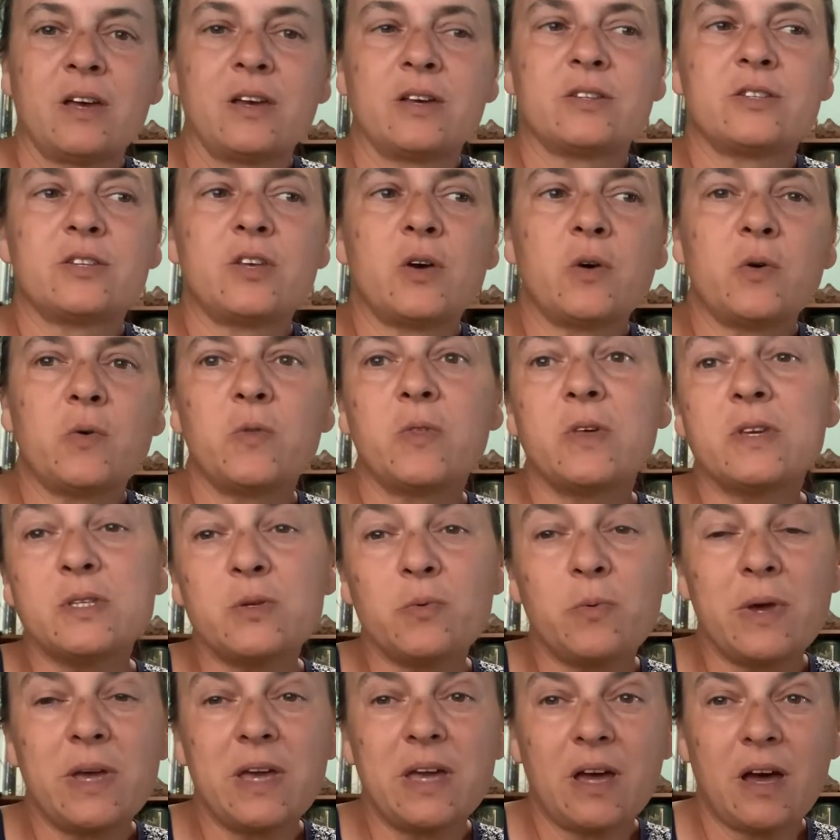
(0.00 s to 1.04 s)
So
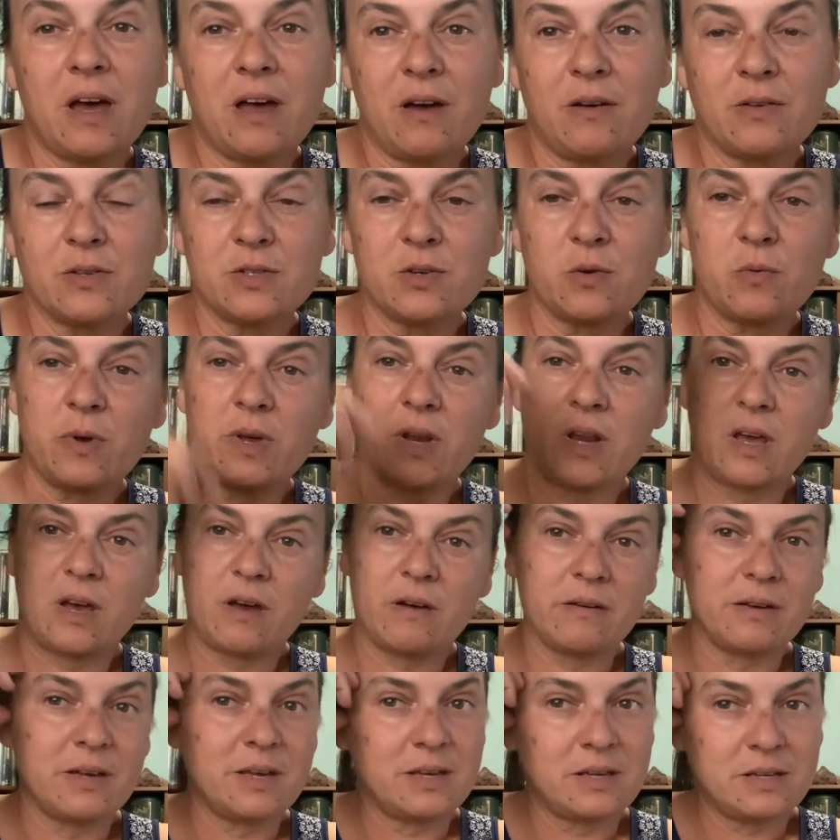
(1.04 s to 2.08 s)
this week I also went
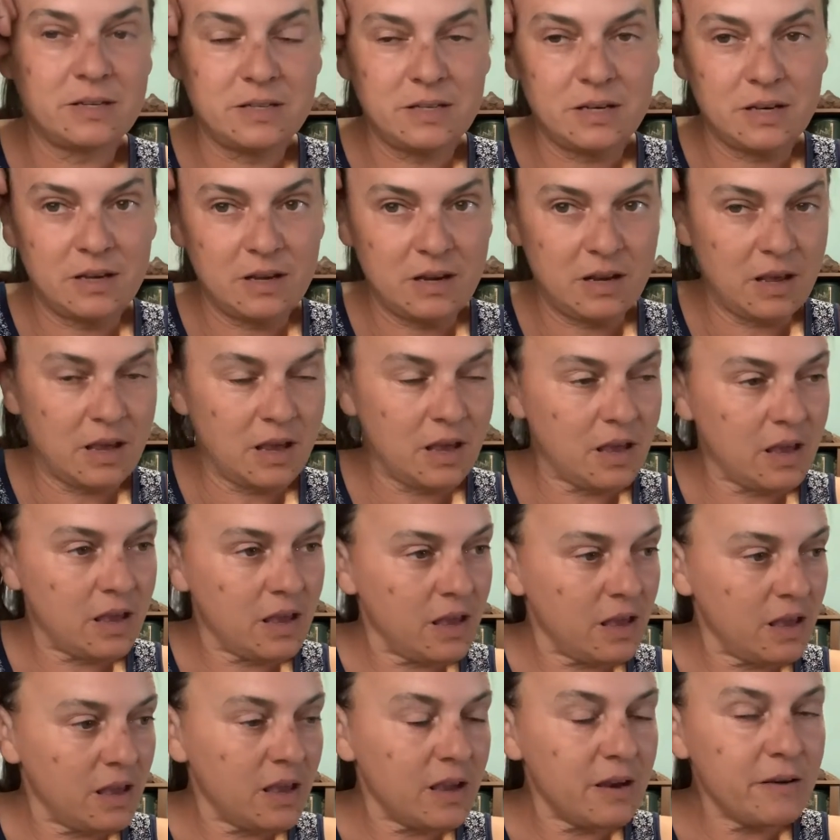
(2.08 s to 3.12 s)
out and did
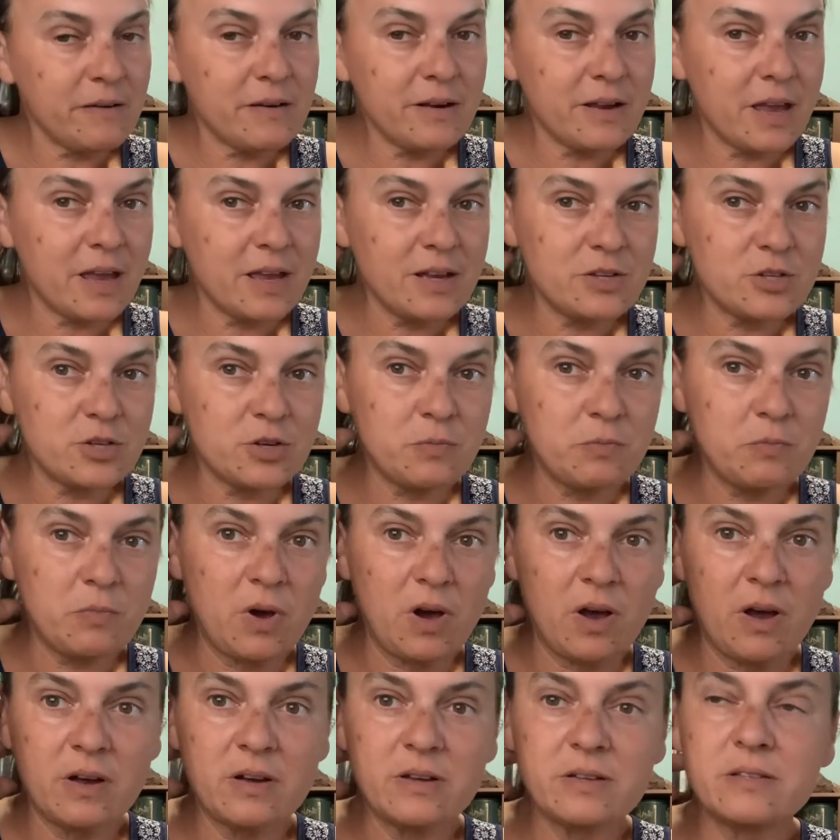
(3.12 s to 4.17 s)
a irrigation
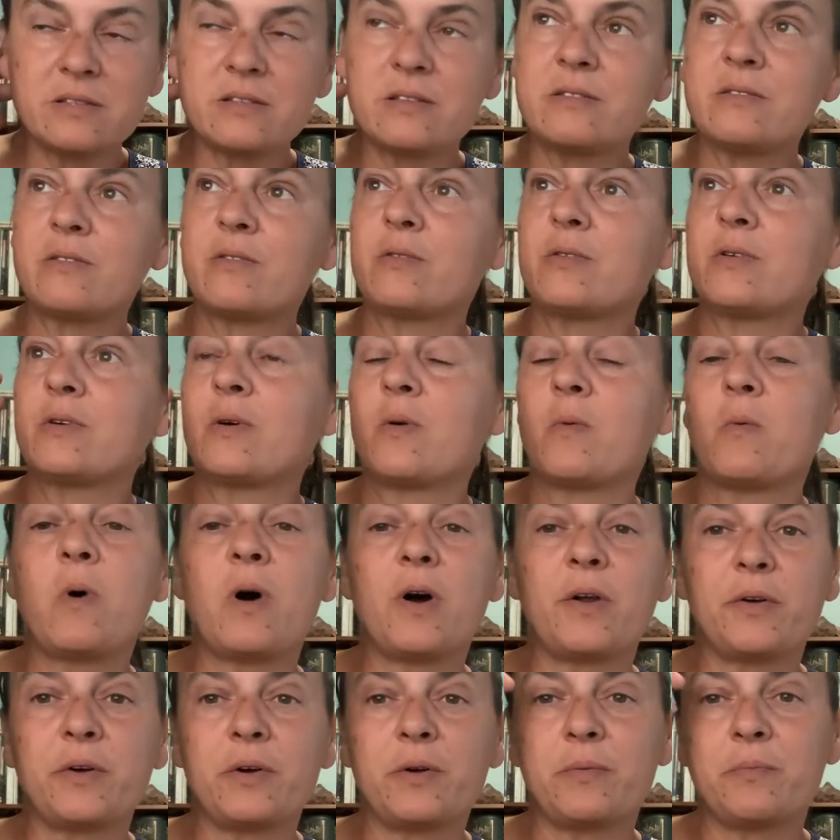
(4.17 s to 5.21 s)
box or a
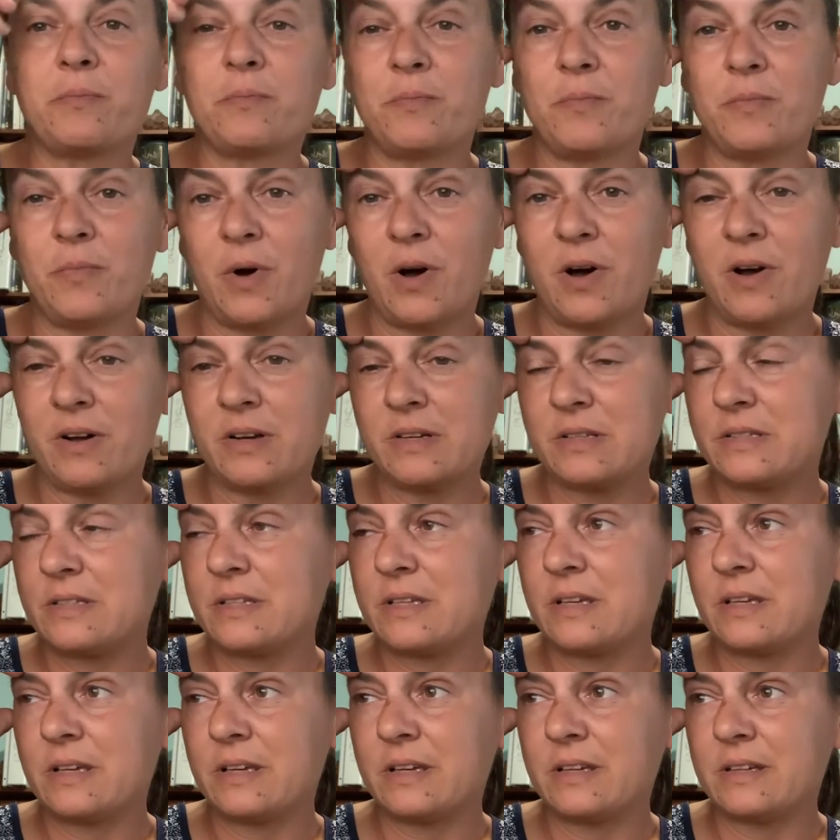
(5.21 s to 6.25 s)
water
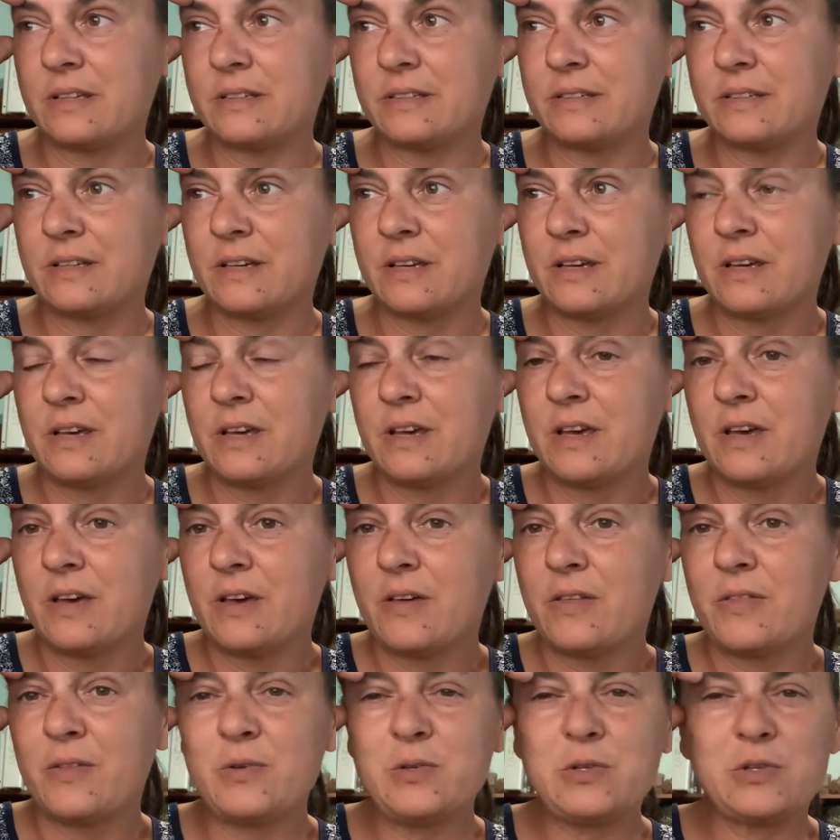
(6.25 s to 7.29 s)
box and
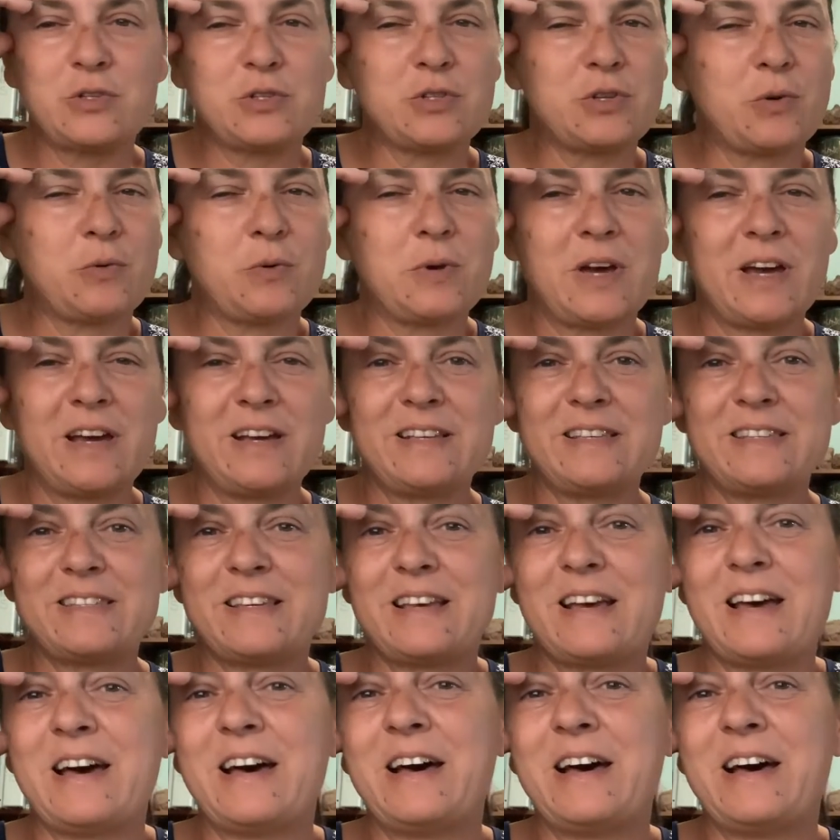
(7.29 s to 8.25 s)
those are so nice.